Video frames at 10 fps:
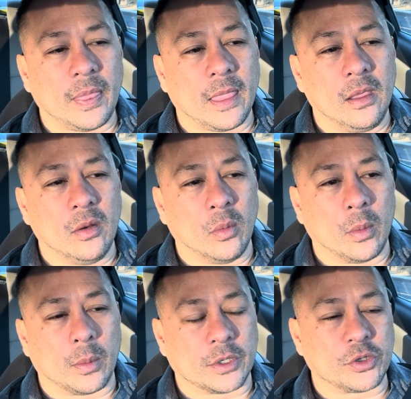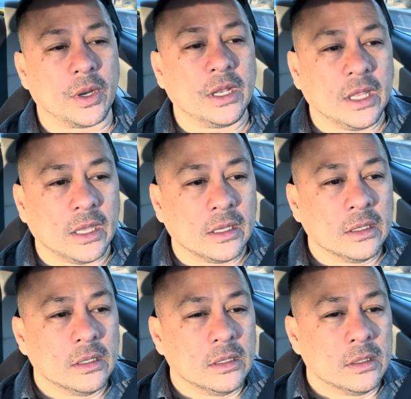when we're training
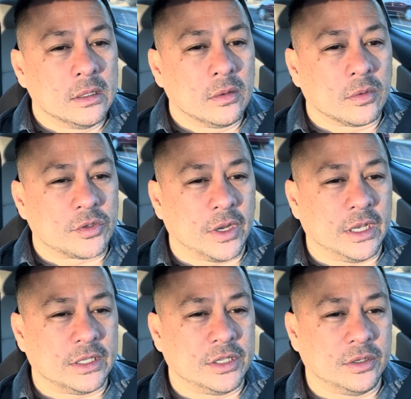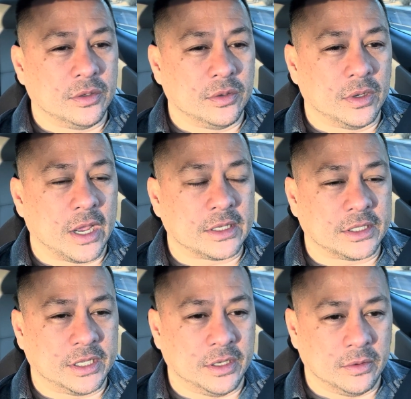to
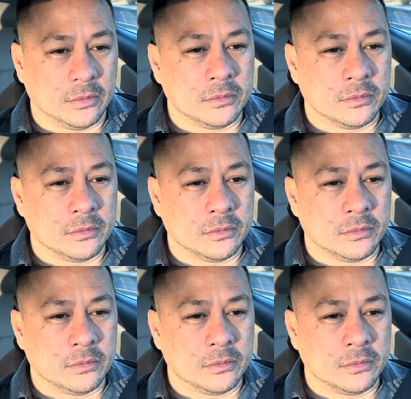execute